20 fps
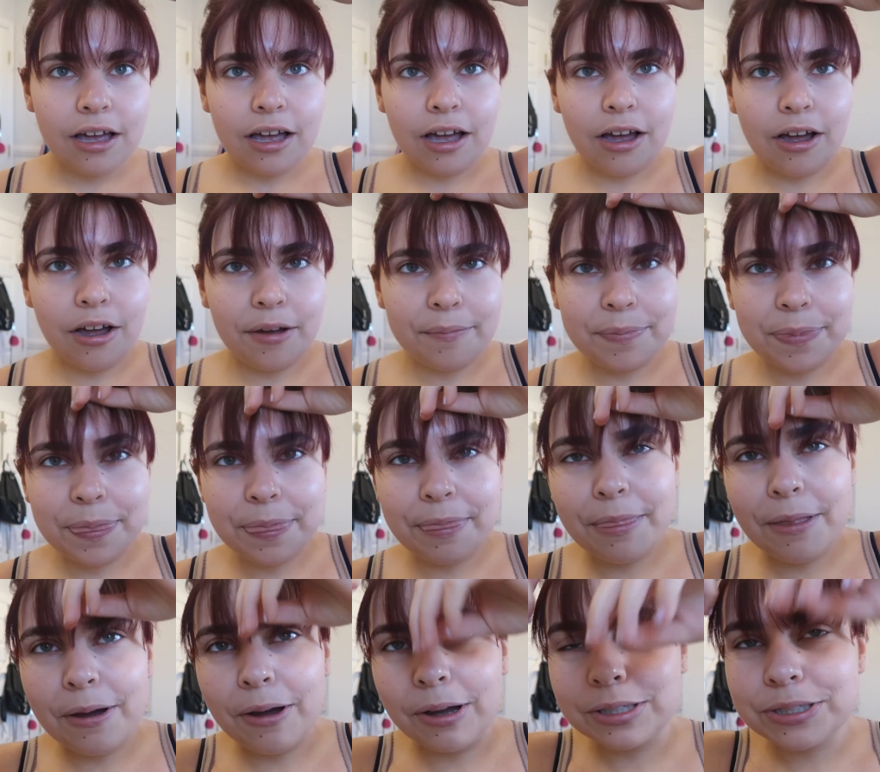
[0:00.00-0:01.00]

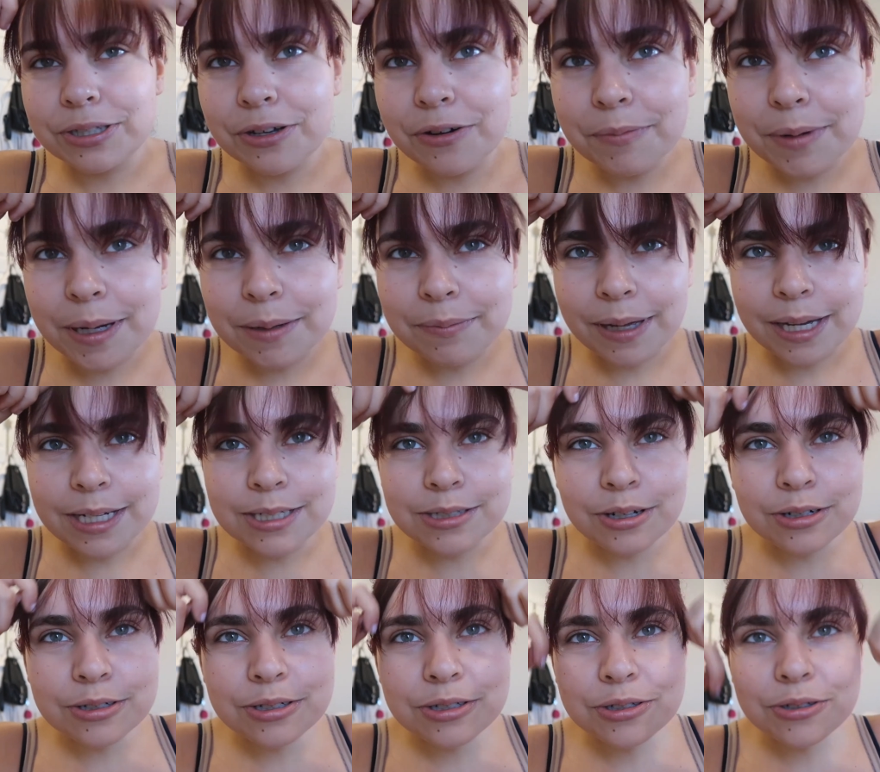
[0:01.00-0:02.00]
Also, my bangs
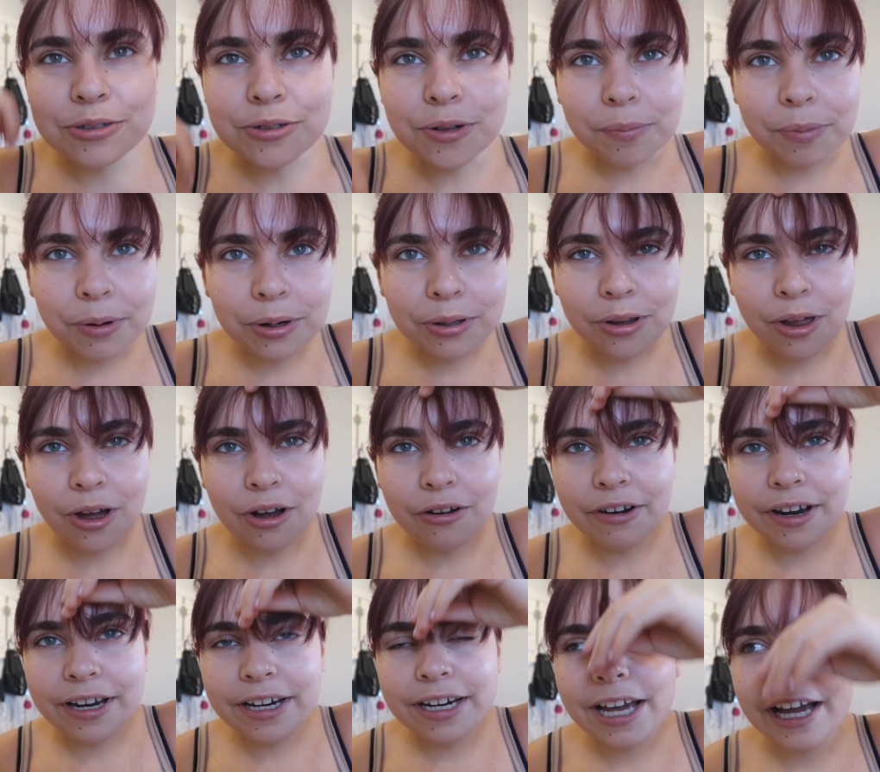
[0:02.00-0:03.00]
are super long
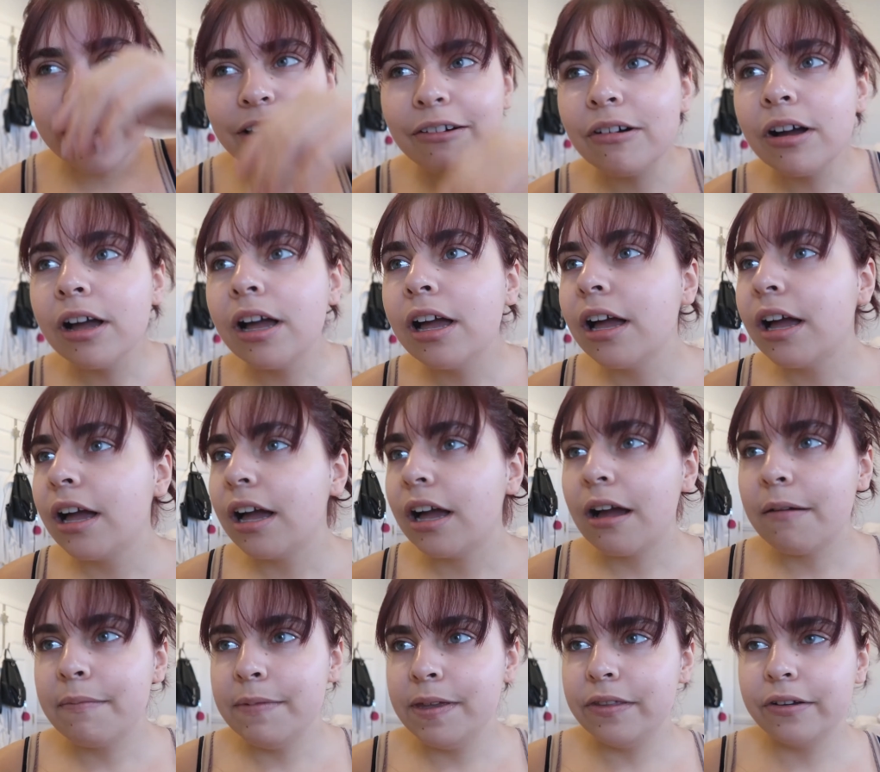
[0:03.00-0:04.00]
right now.
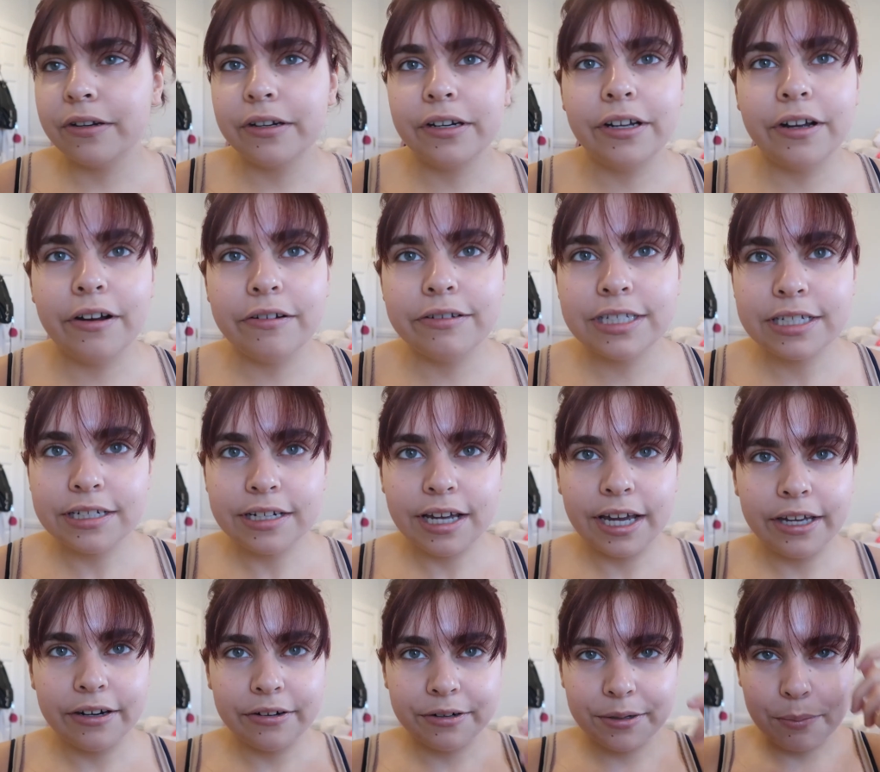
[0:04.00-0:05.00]
I'm either gonna go
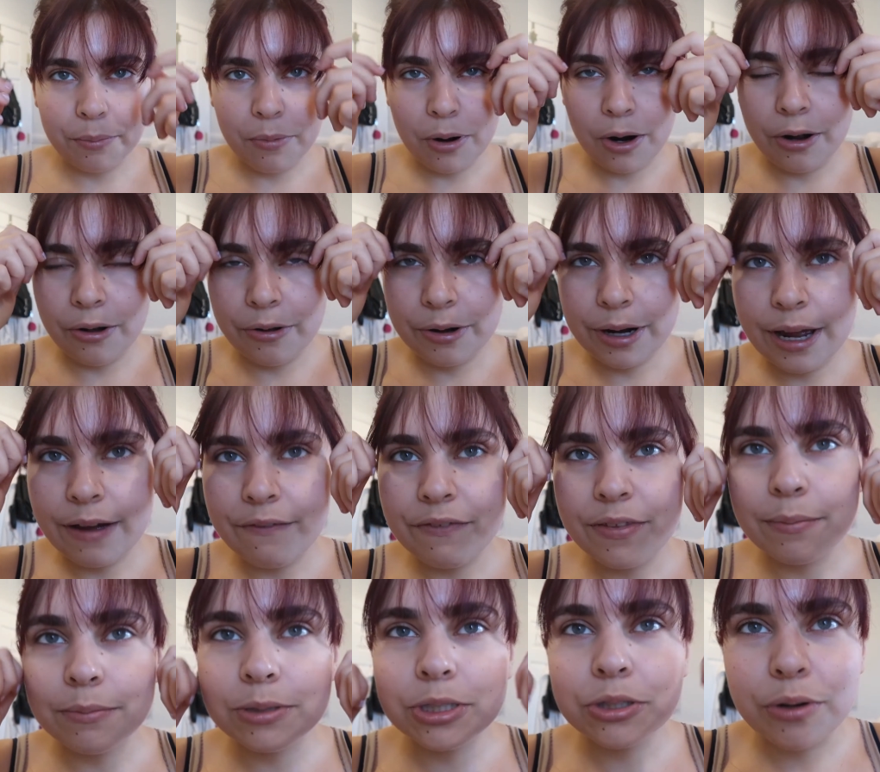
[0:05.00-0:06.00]
tonight or tomorrow to have
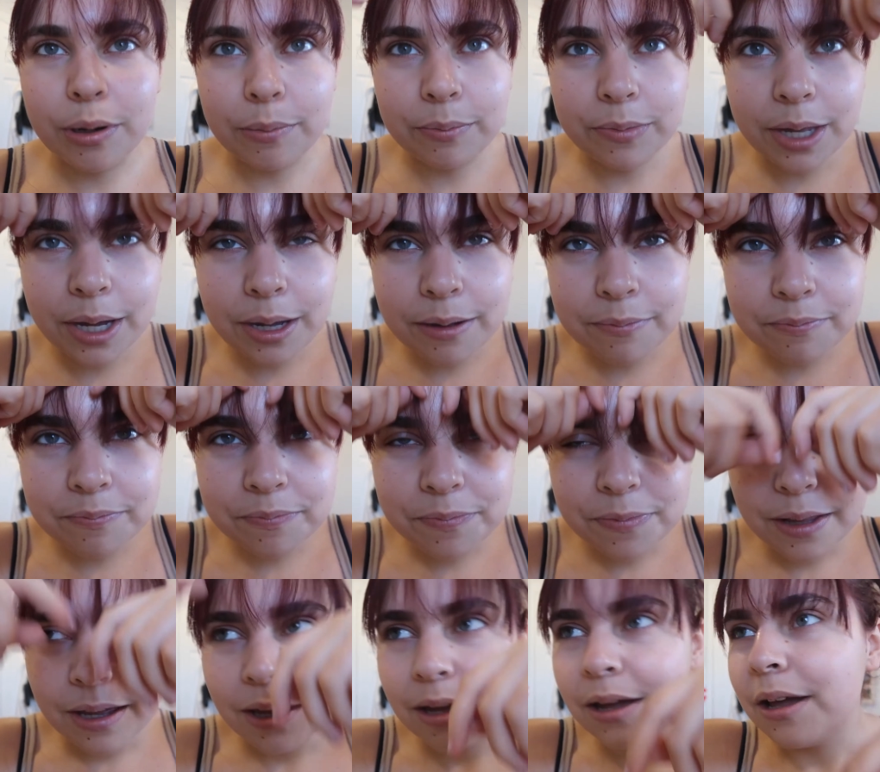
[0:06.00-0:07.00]
them trim them.
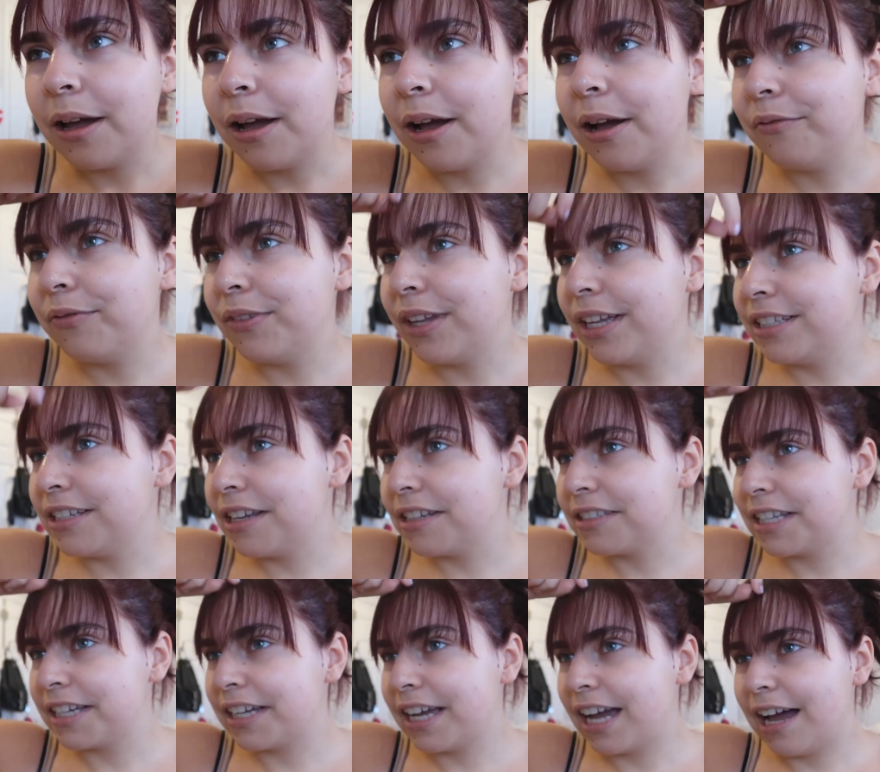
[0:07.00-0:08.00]
That
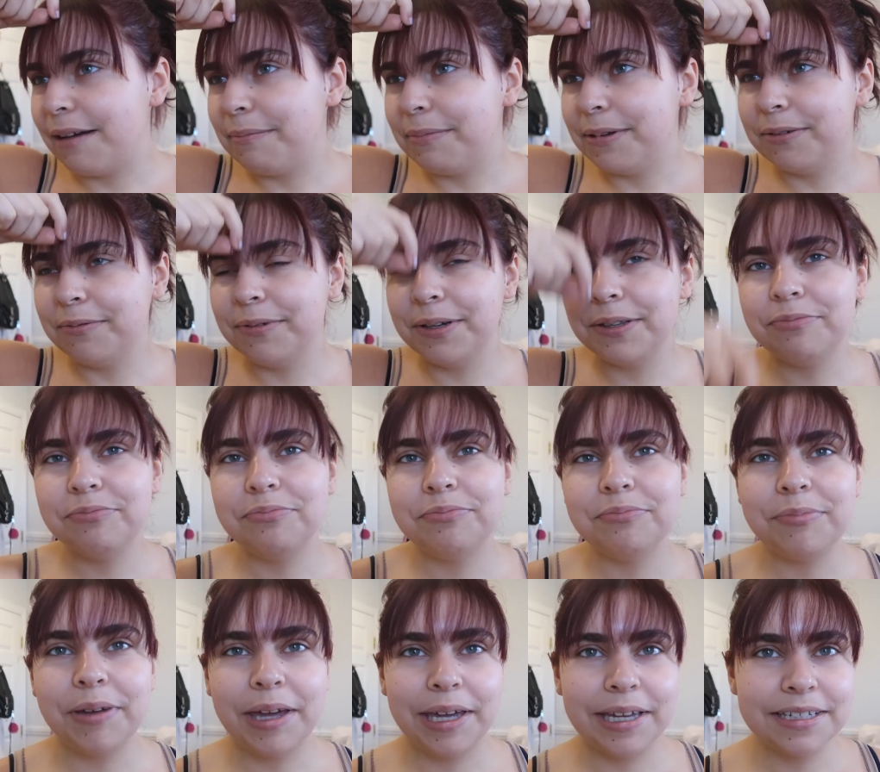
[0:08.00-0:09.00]
does like happen with
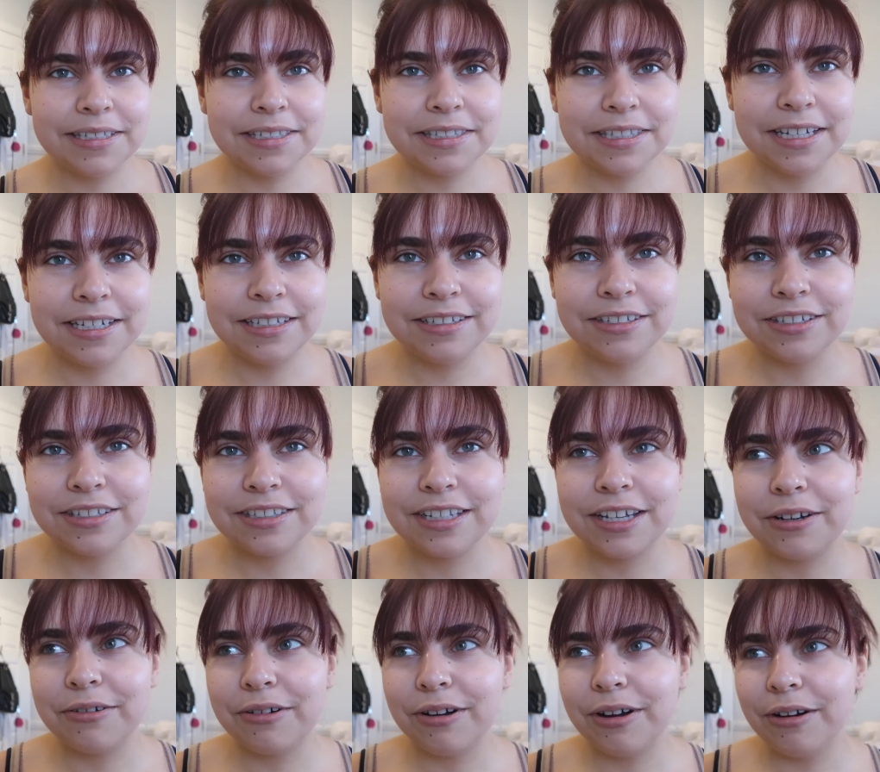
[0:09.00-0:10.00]
bangs. They just
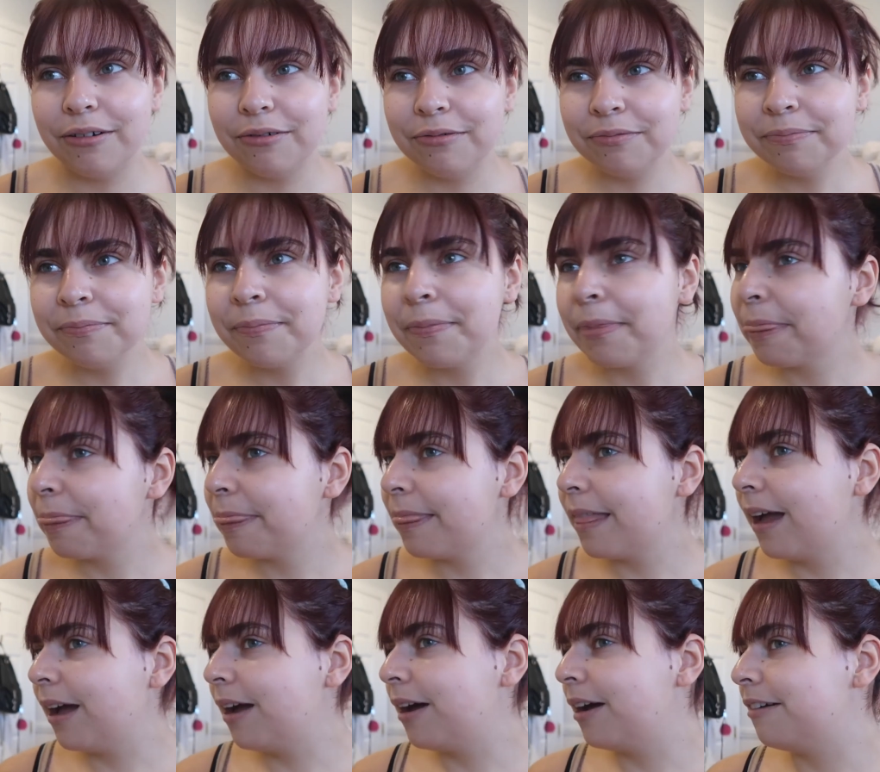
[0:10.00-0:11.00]
like grow.
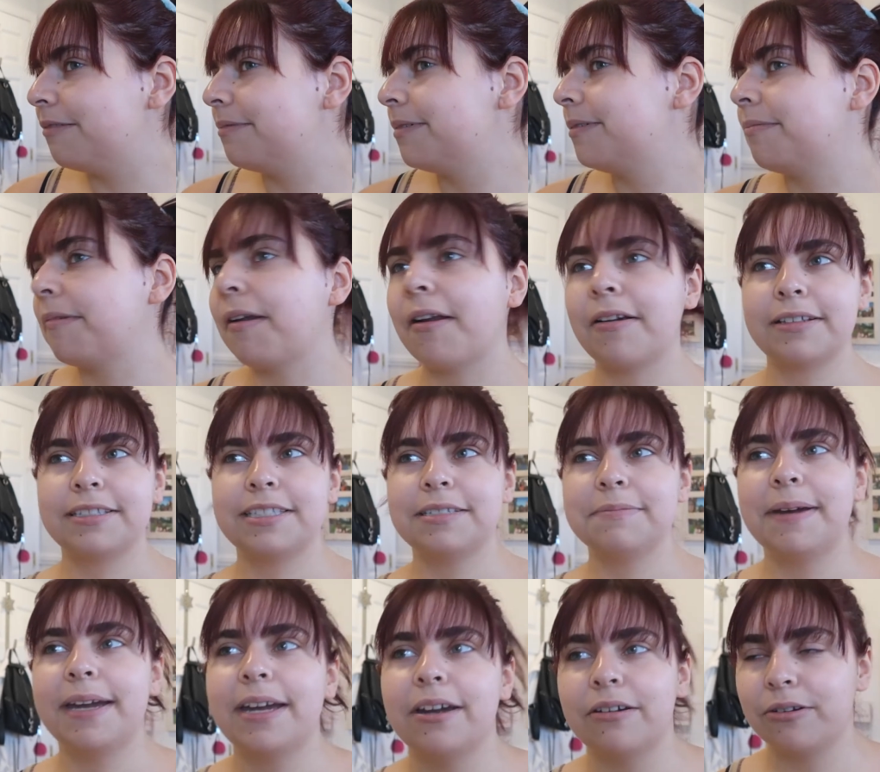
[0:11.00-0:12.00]
And honestly,
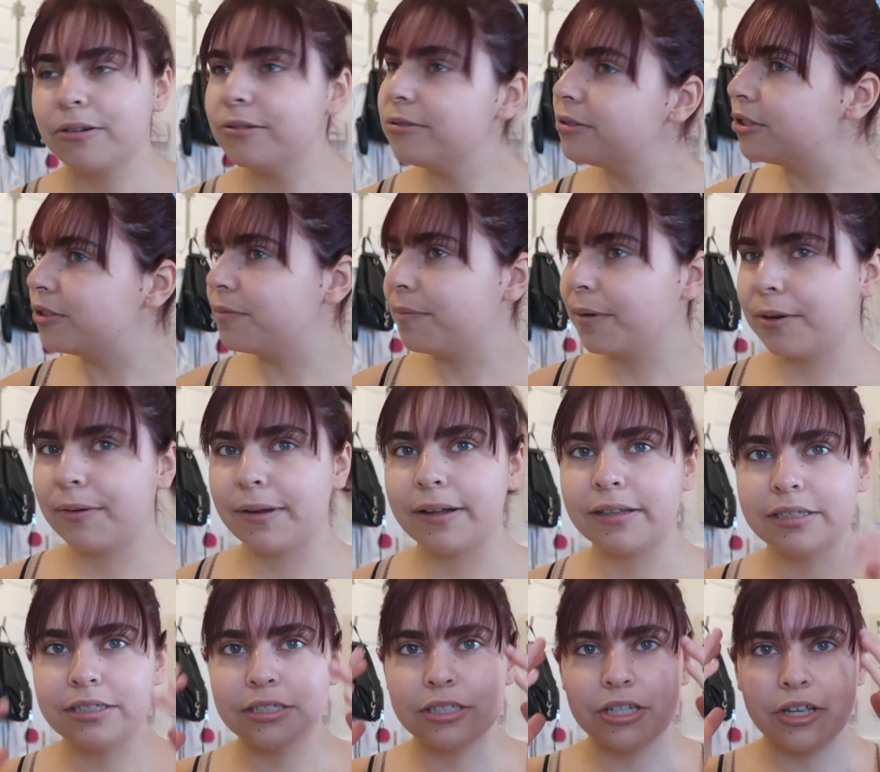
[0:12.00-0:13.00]
my hair grows super
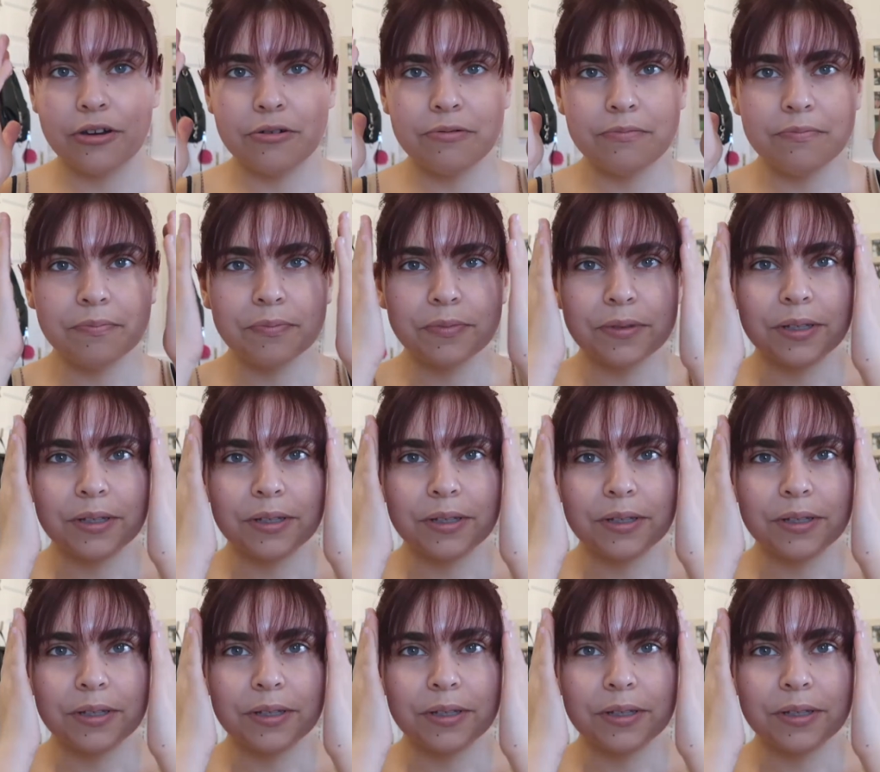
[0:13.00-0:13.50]
quickly too.